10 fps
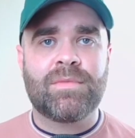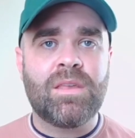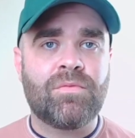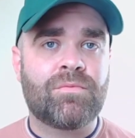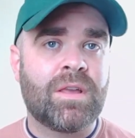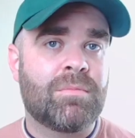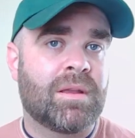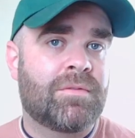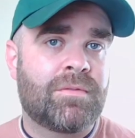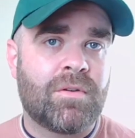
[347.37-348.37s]
This rhythmic
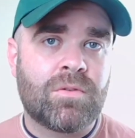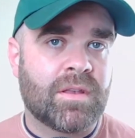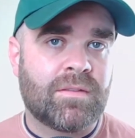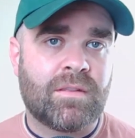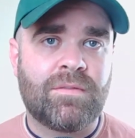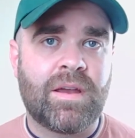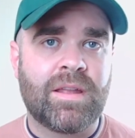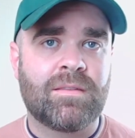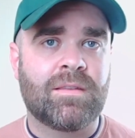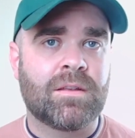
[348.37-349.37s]
focus
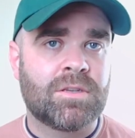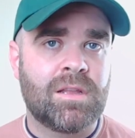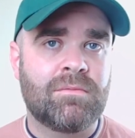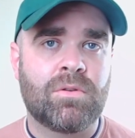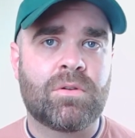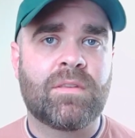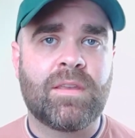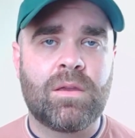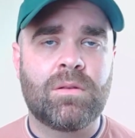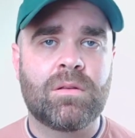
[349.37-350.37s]
defines the Sliabh Luachra
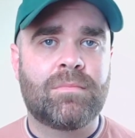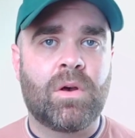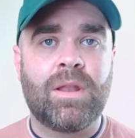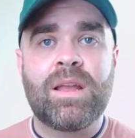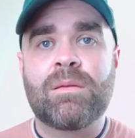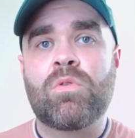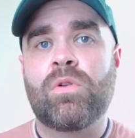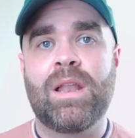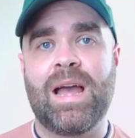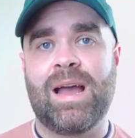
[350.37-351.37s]
sound. Unlike the more
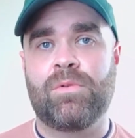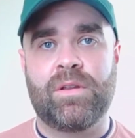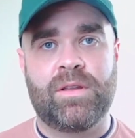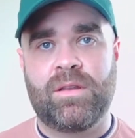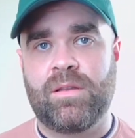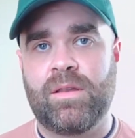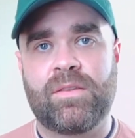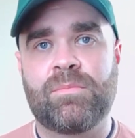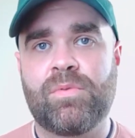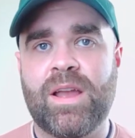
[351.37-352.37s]
elaborate and
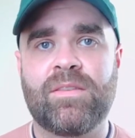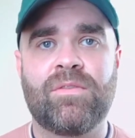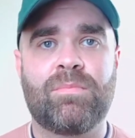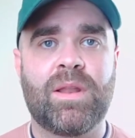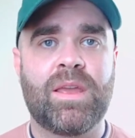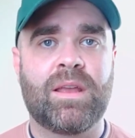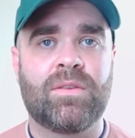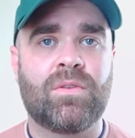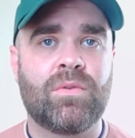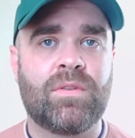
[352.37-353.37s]
expressive playing
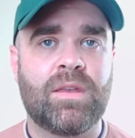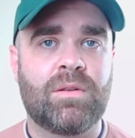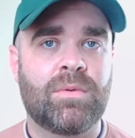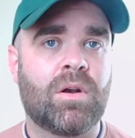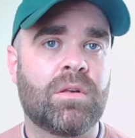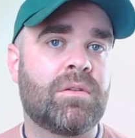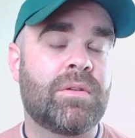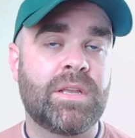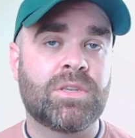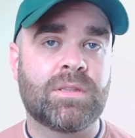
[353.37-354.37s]
associated with other
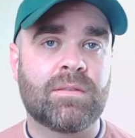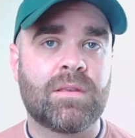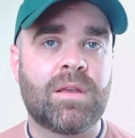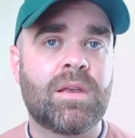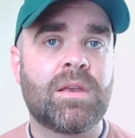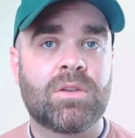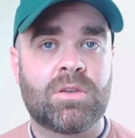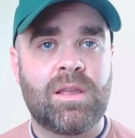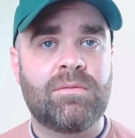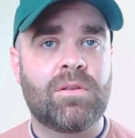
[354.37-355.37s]
regions,
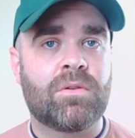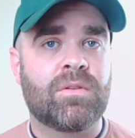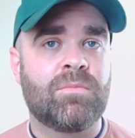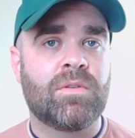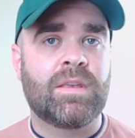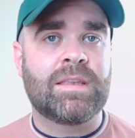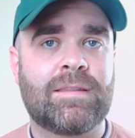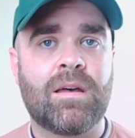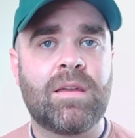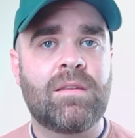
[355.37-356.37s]
Sliabh Luachra's music is
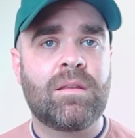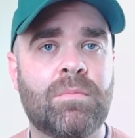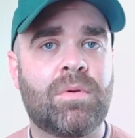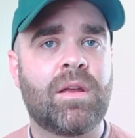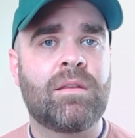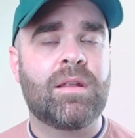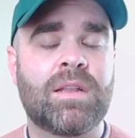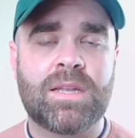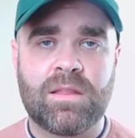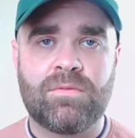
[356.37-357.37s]
tight, bright, and
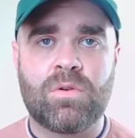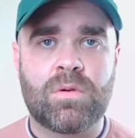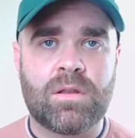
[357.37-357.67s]
dance-forward.